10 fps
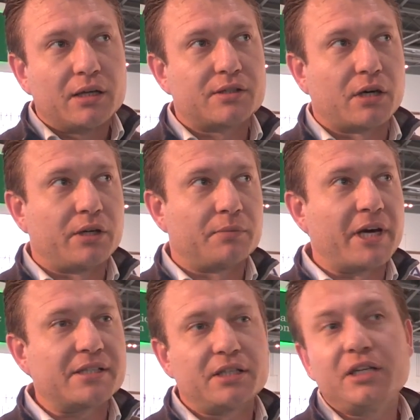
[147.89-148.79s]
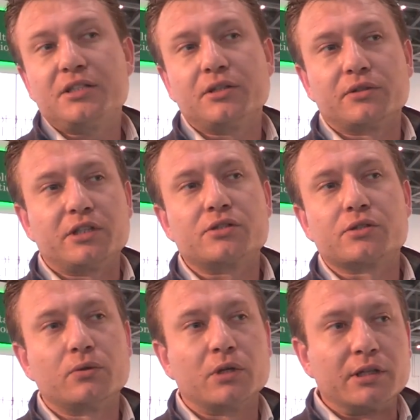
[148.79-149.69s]
so it makes it easy on the
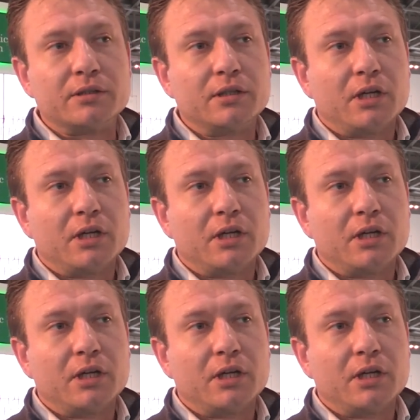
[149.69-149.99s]
installer.